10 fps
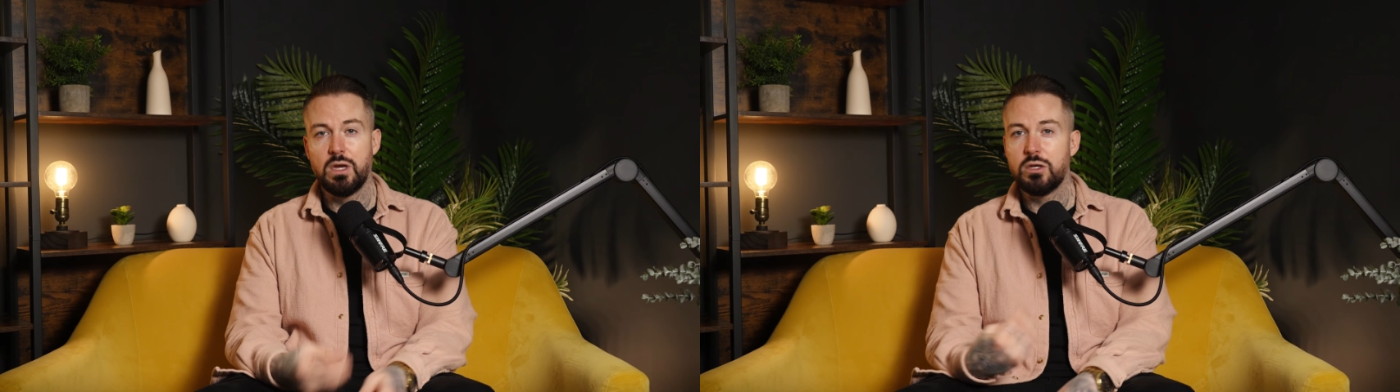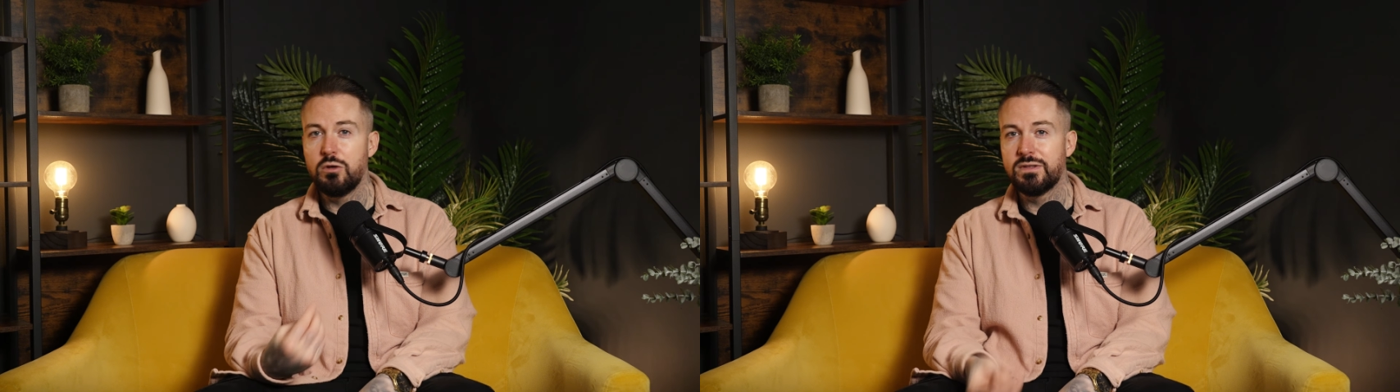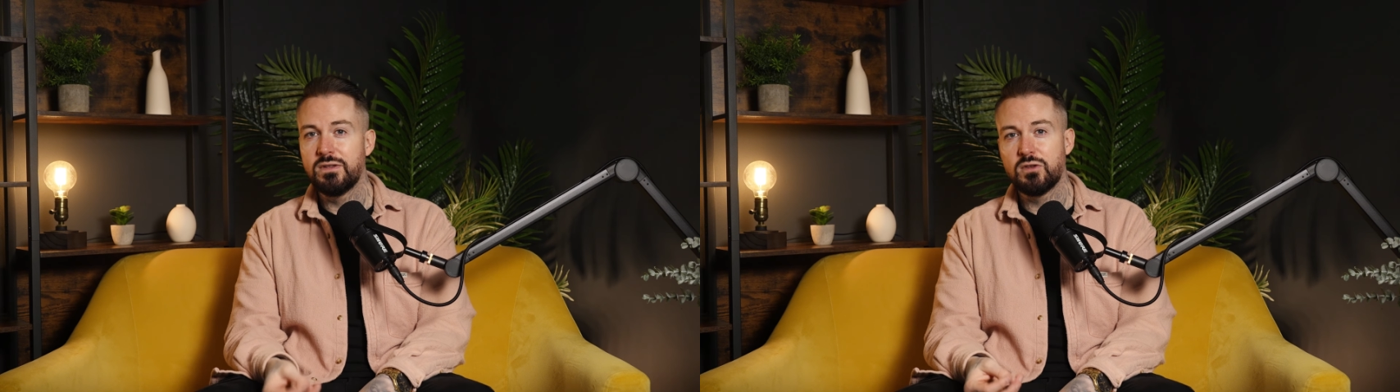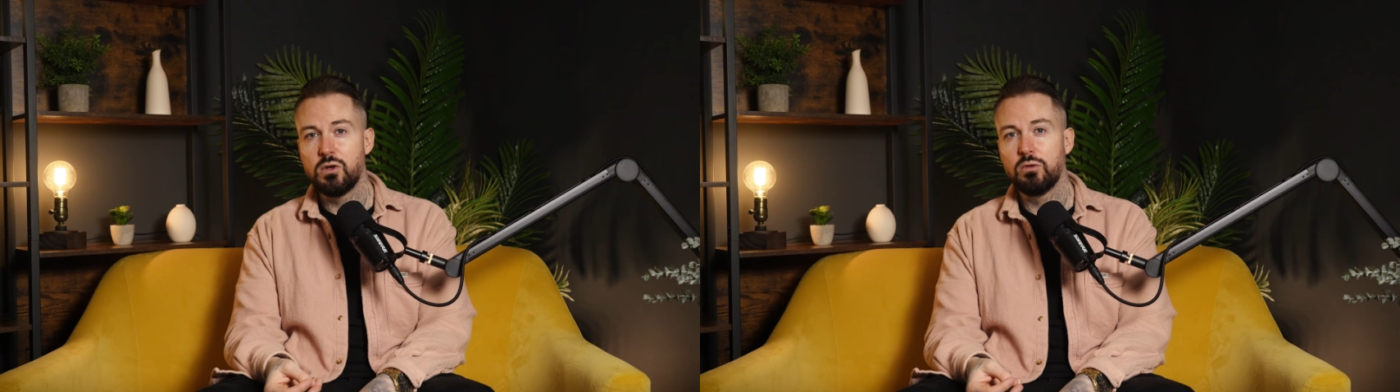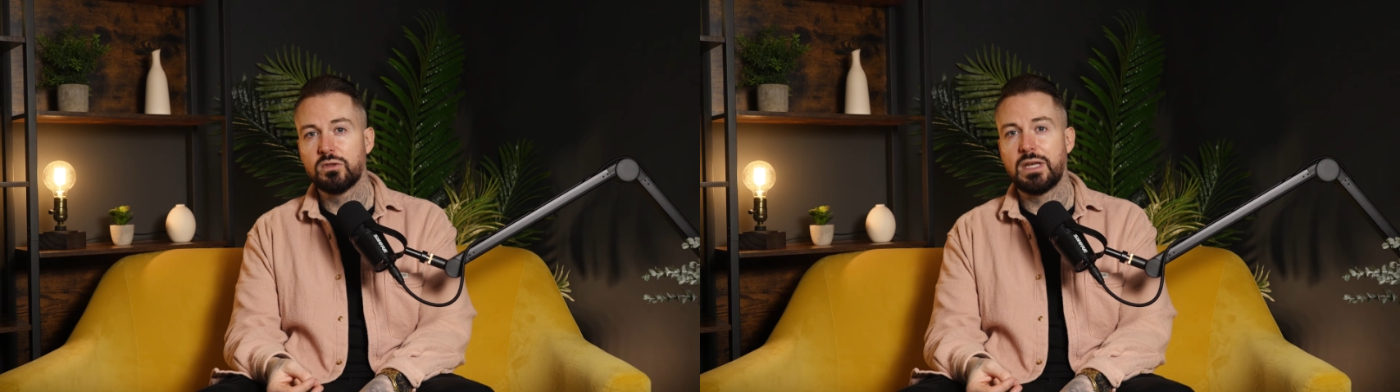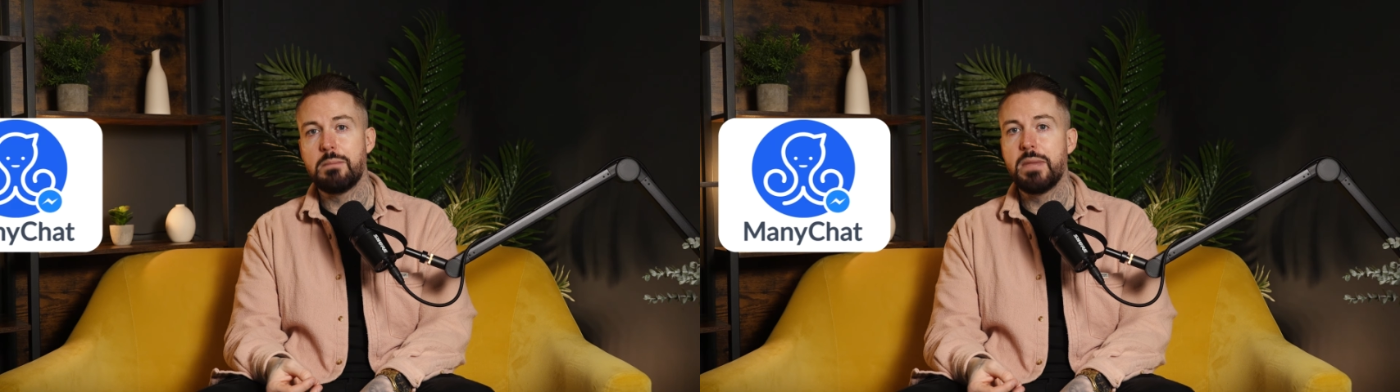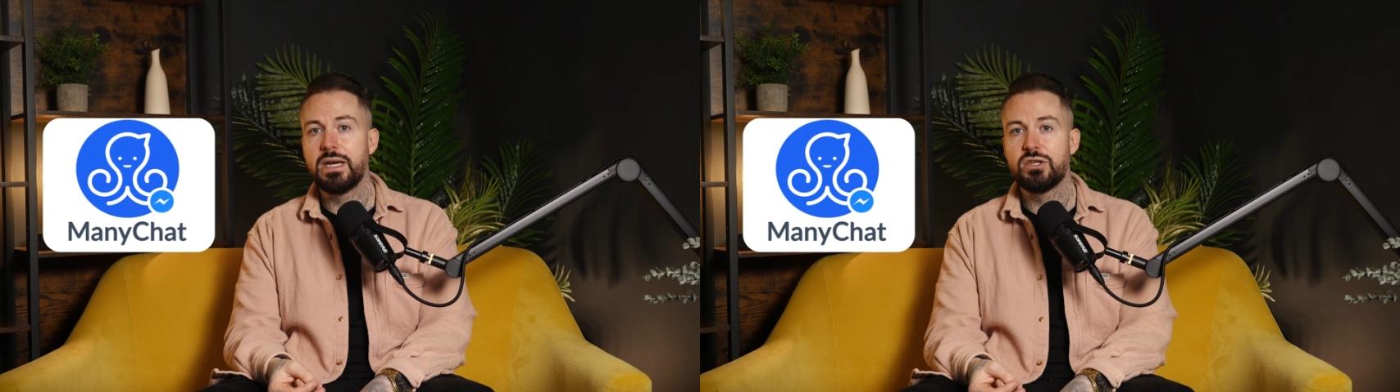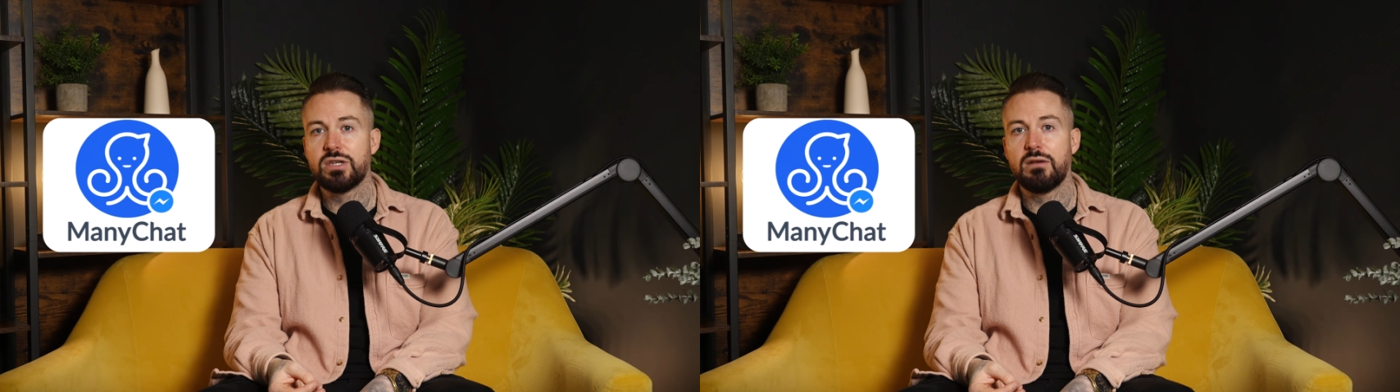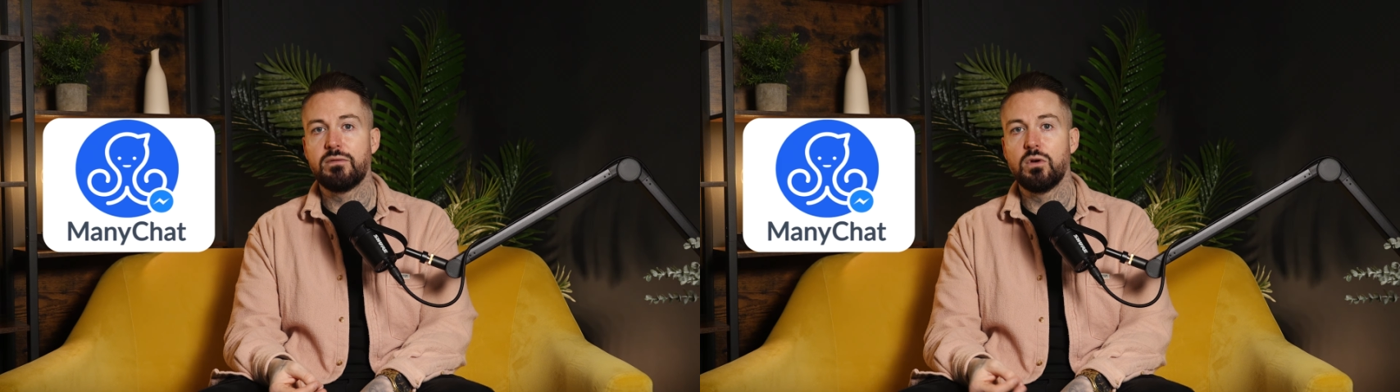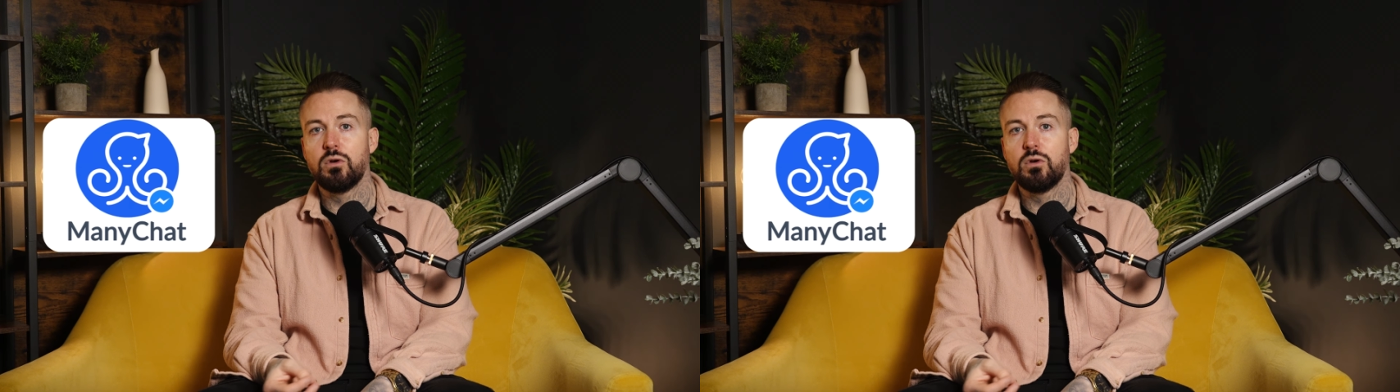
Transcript: Using tools like ManyChat for